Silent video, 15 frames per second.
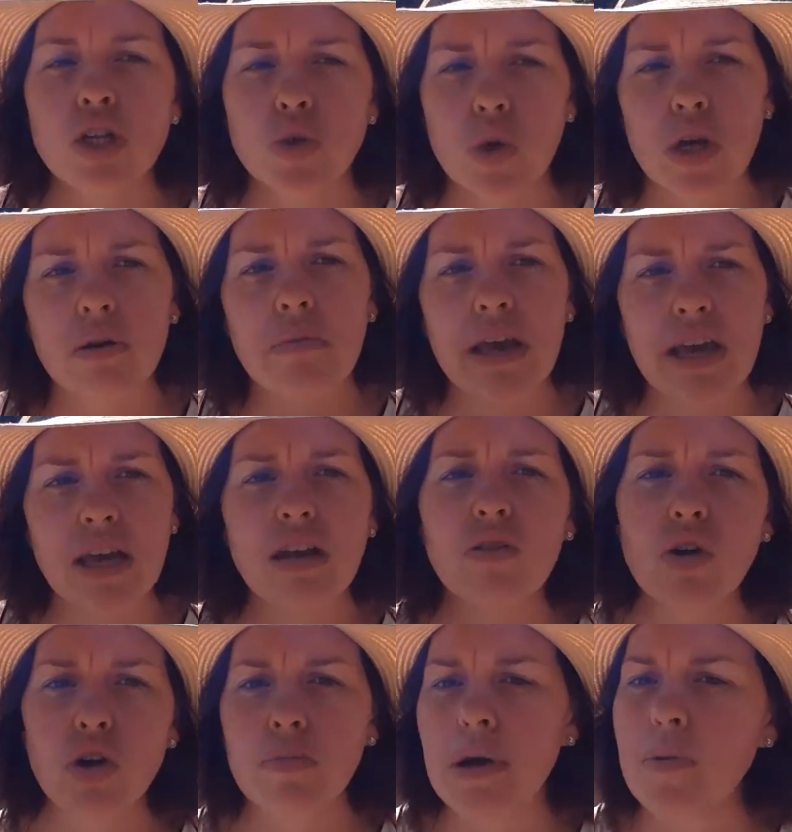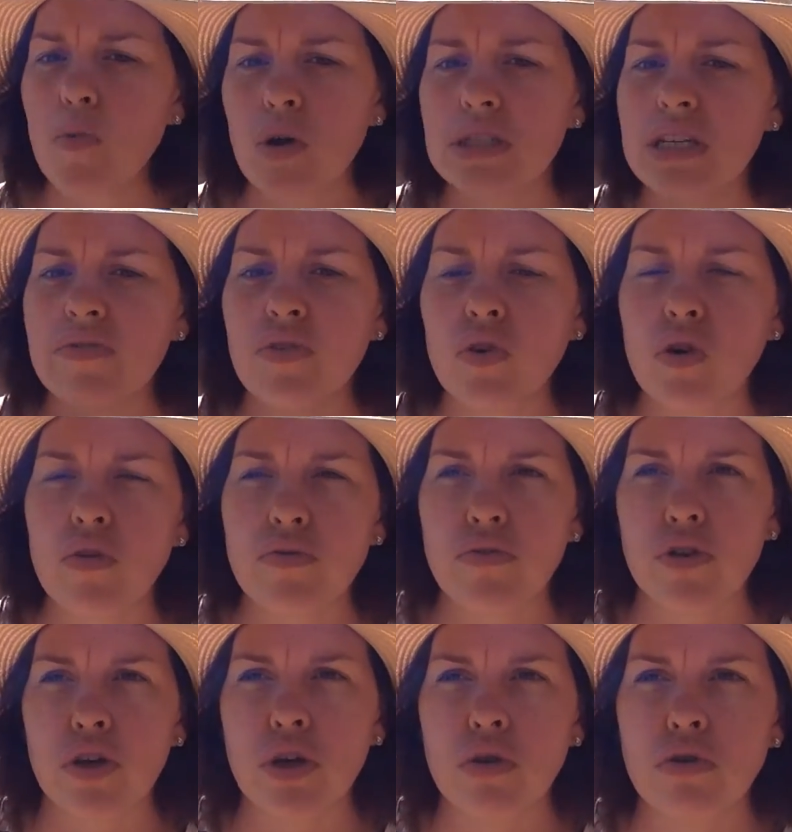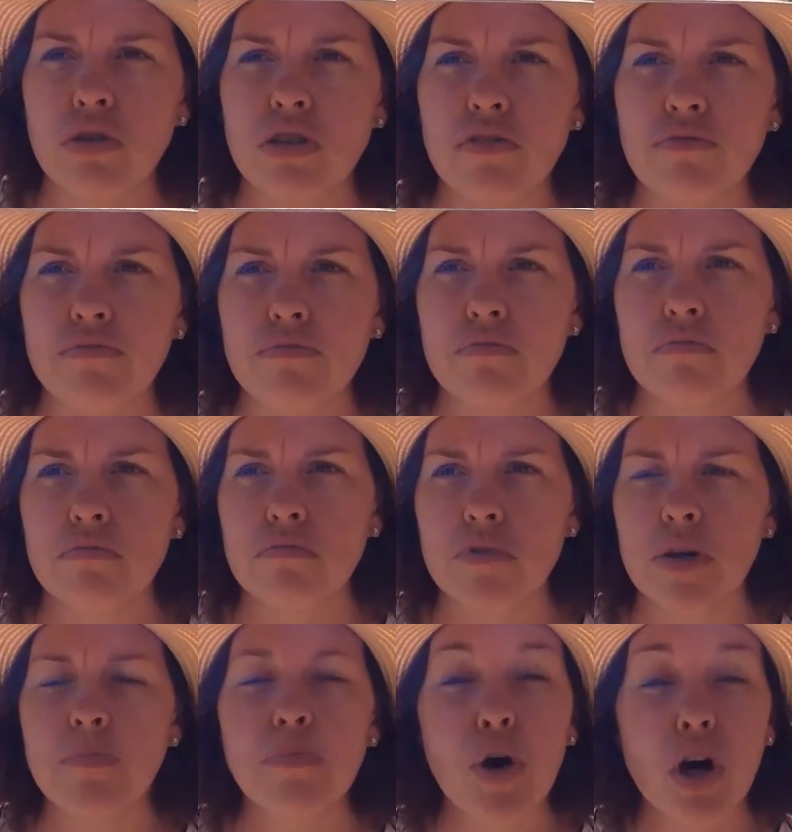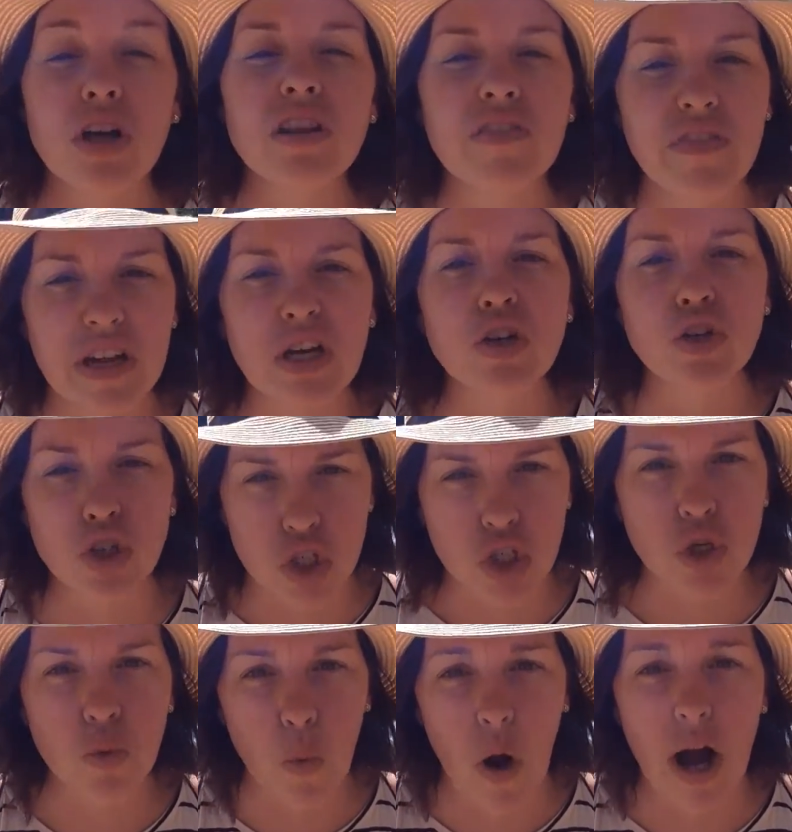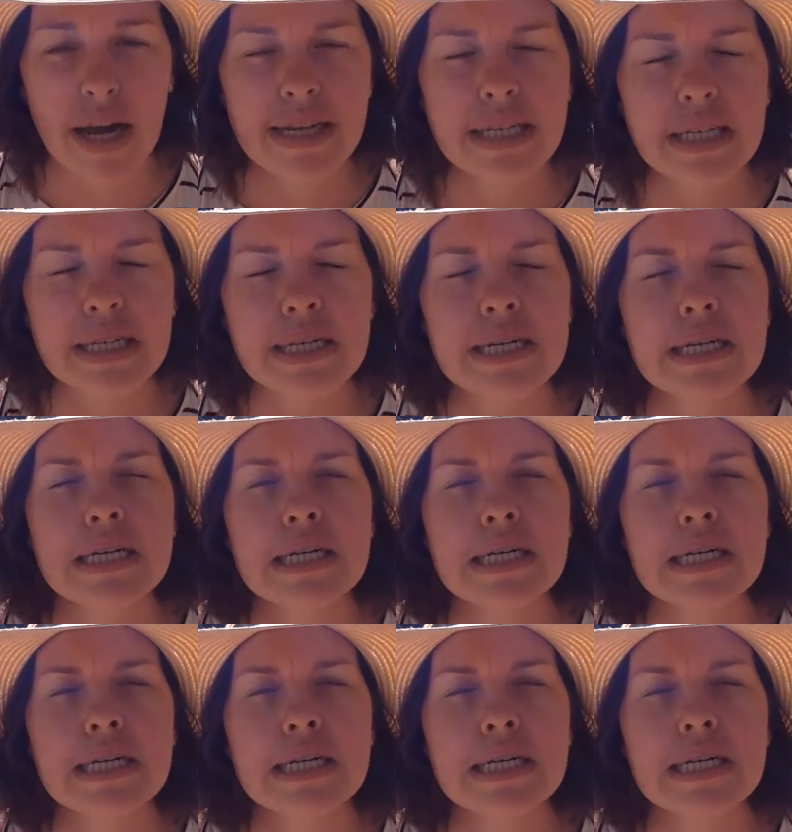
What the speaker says: So it can make it a little bit more difficult for you to book the vendors you want.